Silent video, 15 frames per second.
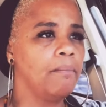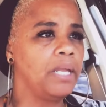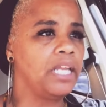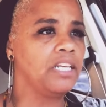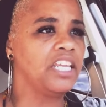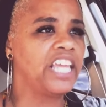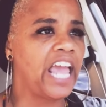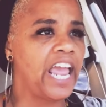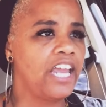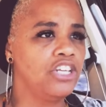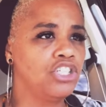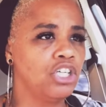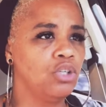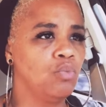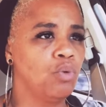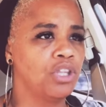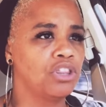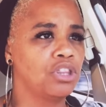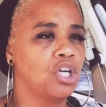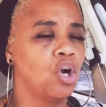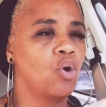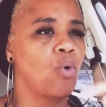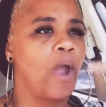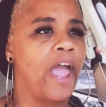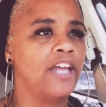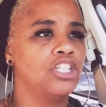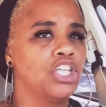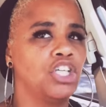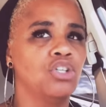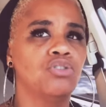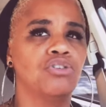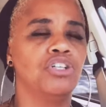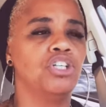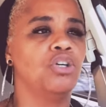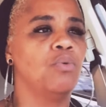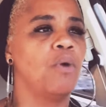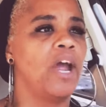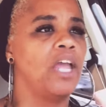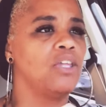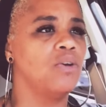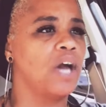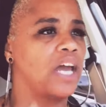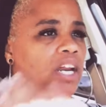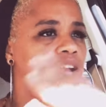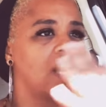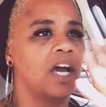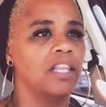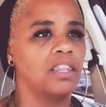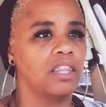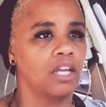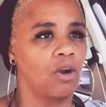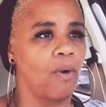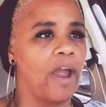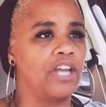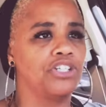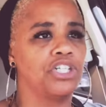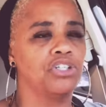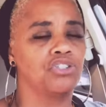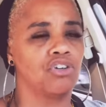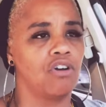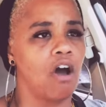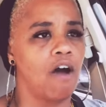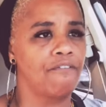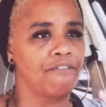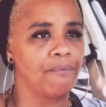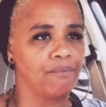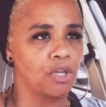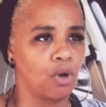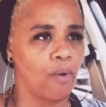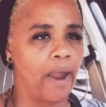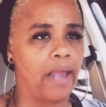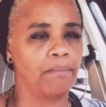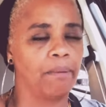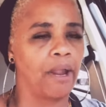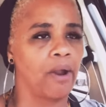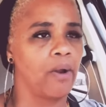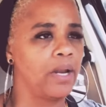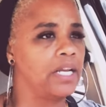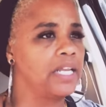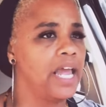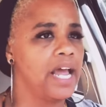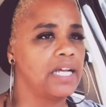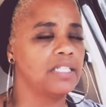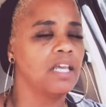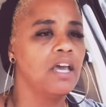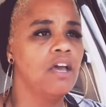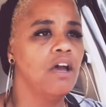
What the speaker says: engaging with the grandchildren in a way, you gotta cut the grandchildren off from the grandparent. Yes.